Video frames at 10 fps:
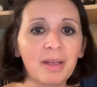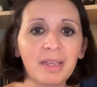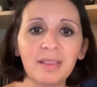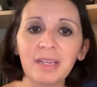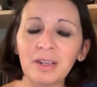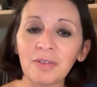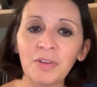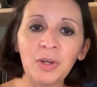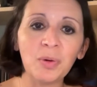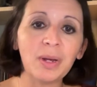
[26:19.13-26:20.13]
in the
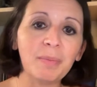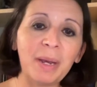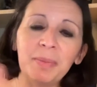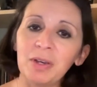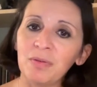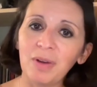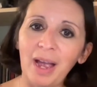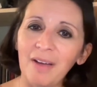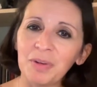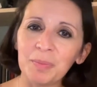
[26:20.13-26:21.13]
interview, and maybe it
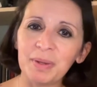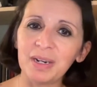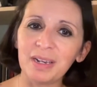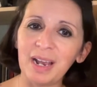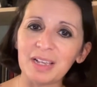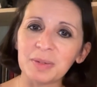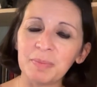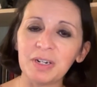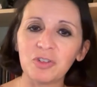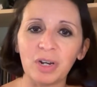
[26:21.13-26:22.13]
hasn't
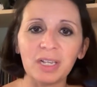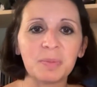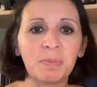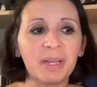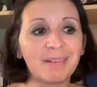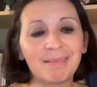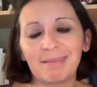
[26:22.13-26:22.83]
been addressed, but